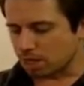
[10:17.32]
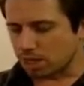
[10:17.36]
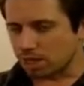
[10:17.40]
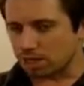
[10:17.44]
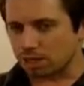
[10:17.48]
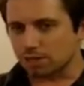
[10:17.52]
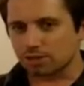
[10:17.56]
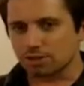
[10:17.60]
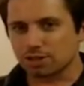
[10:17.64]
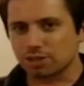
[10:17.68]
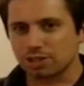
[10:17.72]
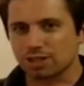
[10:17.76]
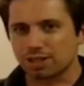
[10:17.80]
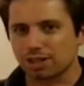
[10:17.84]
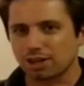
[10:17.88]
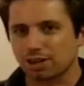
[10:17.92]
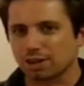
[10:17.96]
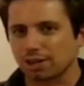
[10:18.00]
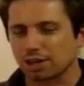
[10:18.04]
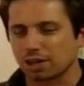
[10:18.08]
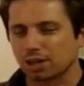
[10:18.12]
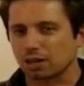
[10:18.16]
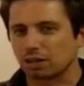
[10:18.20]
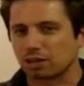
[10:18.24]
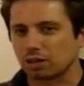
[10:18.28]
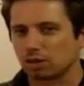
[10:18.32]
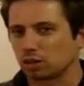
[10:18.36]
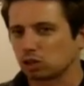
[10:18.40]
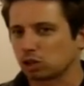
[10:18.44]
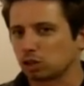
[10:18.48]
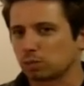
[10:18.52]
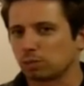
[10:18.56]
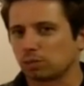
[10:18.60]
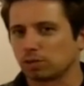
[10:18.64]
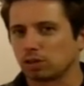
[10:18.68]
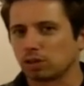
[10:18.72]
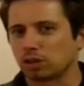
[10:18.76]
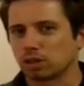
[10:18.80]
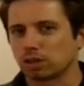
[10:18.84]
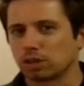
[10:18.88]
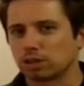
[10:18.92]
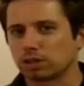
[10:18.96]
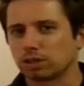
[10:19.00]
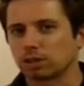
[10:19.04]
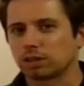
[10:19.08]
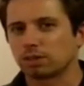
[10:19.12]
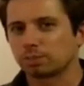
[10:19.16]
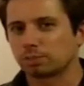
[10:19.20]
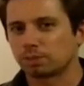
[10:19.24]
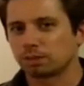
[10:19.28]
Interesting area, Clarksburg.
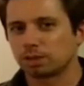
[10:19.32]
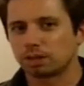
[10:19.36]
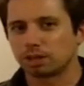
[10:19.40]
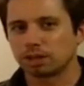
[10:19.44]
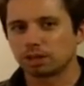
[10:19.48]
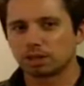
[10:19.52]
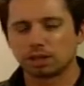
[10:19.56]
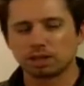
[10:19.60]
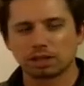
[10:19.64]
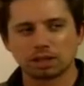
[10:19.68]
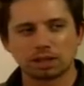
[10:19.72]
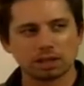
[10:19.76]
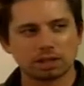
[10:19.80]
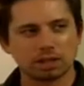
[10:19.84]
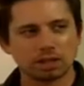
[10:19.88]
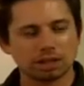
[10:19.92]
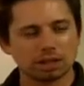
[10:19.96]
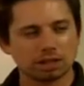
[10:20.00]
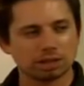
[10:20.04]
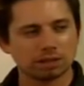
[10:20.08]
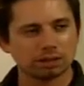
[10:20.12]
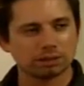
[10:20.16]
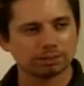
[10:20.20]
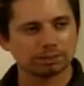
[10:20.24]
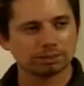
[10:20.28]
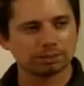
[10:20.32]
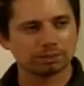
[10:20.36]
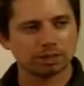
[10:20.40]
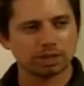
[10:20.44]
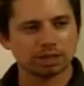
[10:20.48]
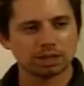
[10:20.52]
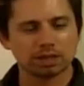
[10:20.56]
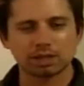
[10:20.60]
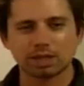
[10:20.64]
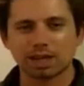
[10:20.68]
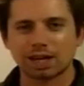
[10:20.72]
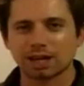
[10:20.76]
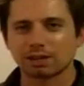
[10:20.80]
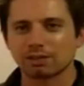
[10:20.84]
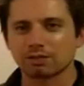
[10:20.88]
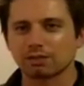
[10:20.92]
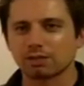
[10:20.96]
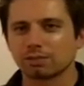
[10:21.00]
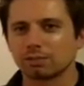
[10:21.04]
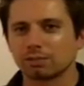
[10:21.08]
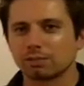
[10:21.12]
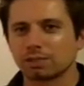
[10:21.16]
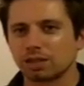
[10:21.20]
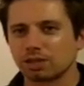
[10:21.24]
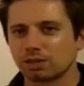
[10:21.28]
It's up in the
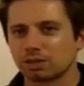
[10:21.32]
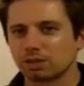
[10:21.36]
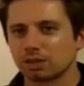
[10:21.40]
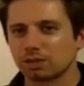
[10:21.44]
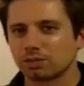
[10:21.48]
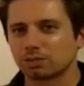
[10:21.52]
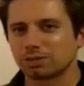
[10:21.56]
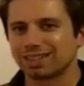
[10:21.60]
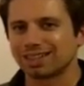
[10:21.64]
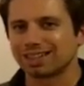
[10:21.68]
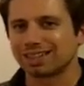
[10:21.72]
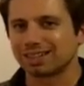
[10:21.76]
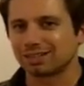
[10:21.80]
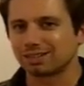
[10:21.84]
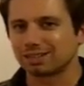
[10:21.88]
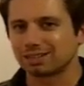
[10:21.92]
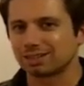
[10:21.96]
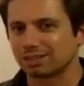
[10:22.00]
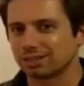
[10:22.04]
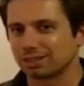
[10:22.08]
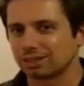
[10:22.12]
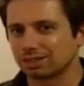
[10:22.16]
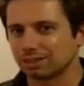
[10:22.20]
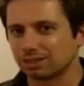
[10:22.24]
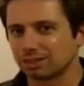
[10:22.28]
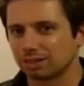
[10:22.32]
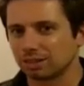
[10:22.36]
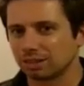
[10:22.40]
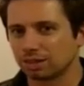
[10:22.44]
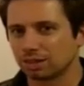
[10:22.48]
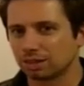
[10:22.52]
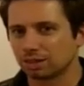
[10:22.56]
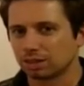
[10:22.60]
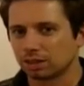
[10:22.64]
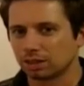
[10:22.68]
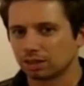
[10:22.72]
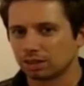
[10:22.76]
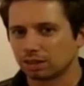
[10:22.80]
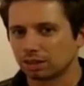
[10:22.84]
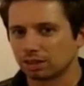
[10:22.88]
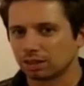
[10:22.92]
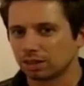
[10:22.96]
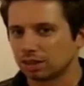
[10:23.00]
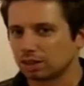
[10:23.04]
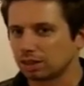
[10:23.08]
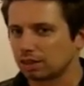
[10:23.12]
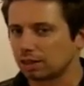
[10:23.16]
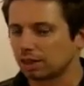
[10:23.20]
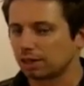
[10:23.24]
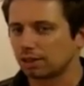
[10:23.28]
Sacramento Delta,
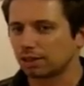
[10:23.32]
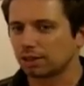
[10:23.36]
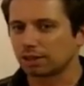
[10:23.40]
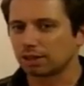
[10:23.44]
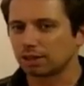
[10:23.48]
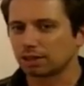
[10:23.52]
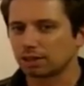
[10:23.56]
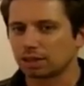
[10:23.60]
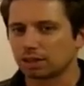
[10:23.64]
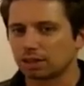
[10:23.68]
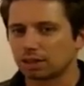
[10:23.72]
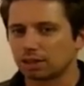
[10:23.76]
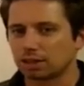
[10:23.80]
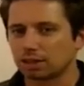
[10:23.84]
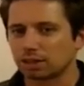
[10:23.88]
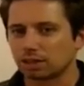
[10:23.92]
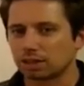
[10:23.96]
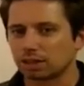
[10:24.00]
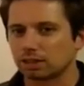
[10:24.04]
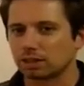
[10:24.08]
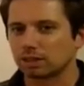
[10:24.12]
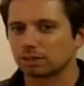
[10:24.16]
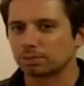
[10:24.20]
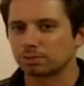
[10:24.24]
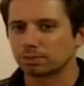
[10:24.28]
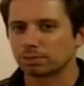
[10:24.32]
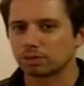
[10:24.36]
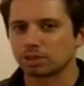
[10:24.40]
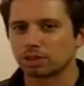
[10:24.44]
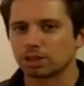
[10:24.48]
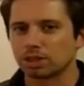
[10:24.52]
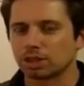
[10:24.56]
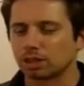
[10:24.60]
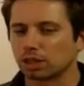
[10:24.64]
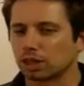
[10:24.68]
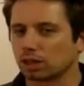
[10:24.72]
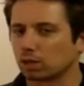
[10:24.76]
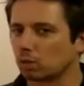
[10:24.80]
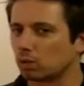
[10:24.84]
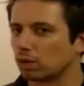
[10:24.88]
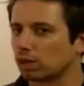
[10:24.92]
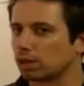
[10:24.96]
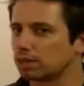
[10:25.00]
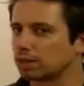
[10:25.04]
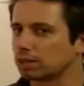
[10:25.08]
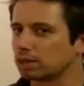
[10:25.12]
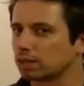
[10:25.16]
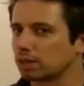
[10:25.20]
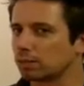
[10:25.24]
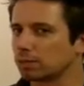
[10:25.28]
and an area that you see a lot of
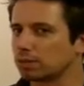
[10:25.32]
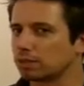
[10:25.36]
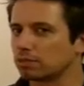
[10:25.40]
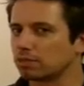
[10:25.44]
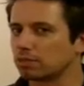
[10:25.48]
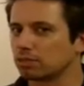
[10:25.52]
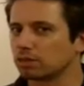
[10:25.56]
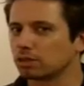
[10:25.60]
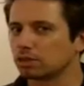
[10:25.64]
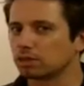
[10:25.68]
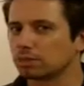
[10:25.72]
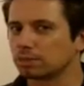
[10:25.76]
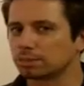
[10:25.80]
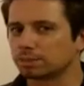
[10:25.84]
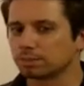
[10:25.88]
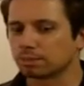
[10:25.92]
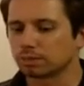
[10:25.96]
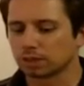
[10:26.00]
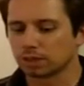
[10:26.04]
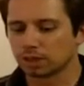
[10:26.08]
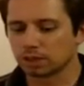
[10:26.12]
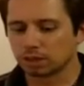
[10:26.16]
wines coming from.